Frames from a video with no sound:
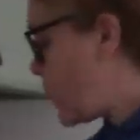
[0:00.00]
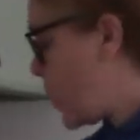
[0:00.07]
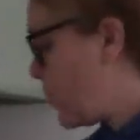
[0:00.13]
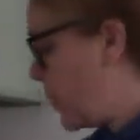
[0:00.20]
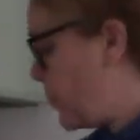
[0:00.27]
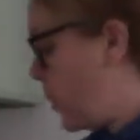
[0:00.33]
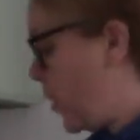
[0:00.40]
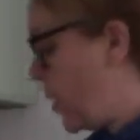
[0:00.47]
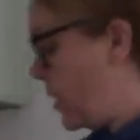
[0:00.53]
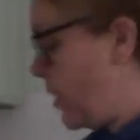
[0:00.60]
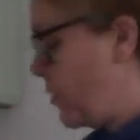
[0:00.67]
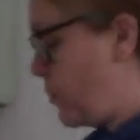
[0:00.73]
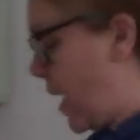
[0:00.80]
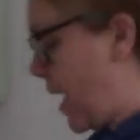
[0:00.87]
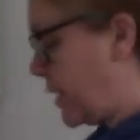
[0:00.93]
probably put
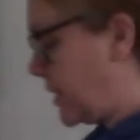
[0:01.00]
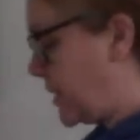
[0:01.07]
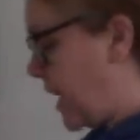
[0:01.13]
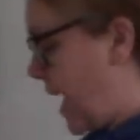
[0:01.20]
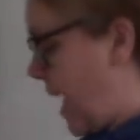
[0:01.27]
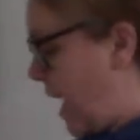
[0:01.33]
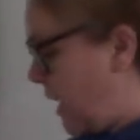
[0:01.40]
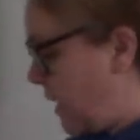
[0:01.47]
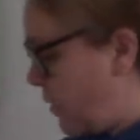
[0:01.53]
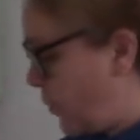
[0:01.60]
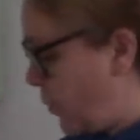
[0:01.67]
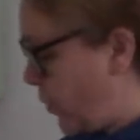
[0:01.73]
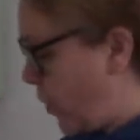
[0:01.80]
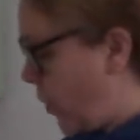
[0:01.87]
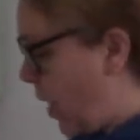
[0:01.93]
enough pasta in
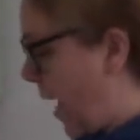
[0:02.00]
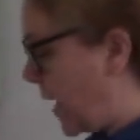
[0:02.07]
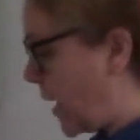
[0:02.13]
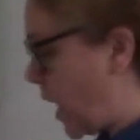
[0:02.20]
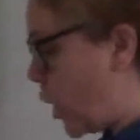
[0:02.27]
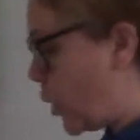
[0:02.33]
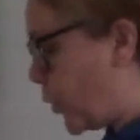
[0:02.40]
for like a